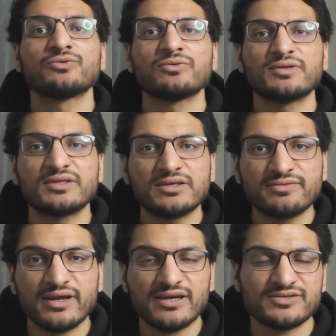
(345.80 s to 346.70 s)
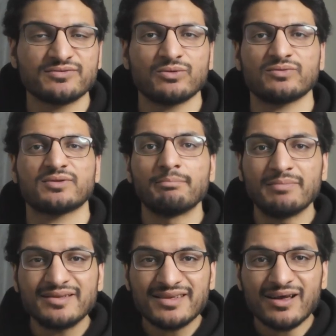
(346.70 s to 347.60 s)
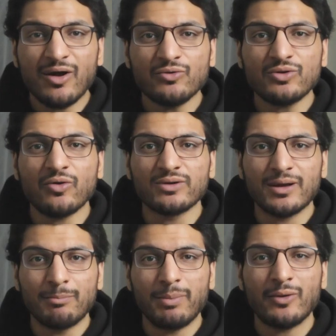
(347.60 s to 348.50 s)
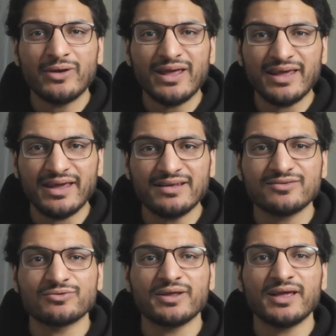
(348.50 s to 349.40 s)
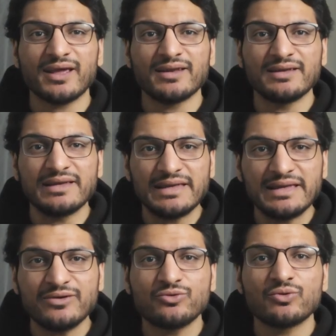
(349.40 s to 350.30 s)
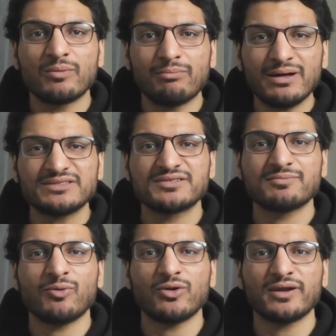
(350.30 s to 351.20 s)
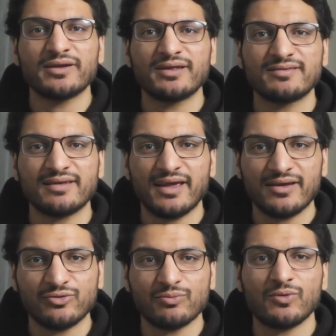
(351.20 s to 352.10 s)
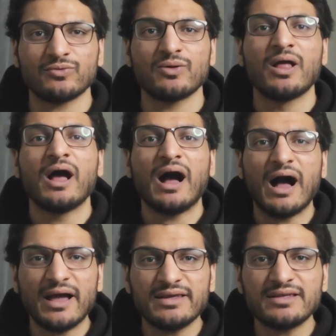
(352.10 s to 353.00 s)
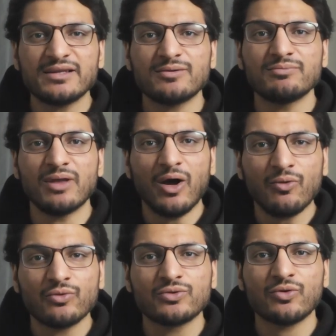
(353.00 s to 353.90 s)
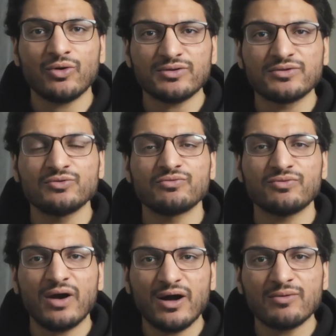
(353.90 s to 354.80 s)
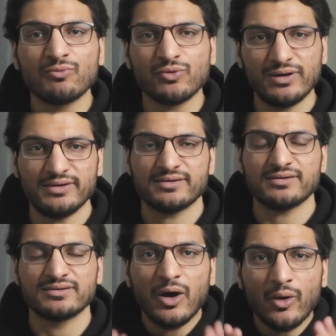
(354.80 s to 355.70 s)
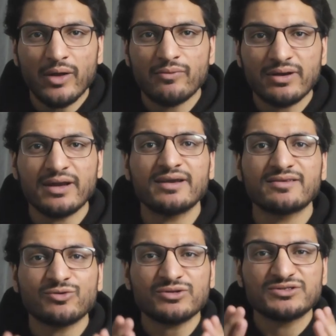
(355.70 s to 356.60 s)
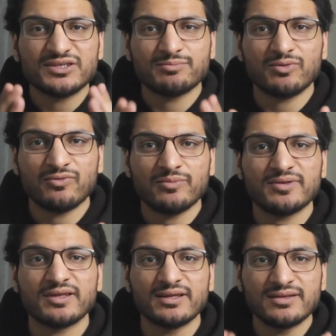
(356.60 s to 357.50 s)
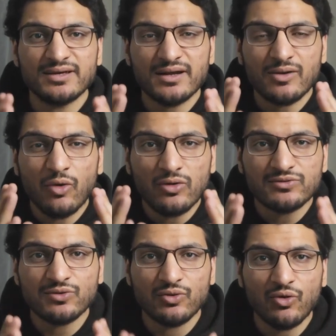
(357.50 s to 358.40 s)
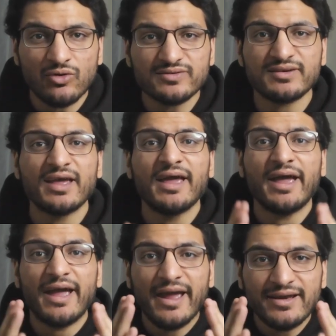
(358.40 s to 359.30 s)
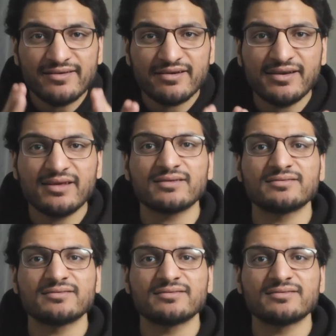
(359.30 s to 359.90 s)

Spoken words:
to receive cash flows. Missing out on compounding gains today can lead to a much smaller nest egg tomorrow. High income now could cost you far more later. However, it's not just performance, there are also cost and trading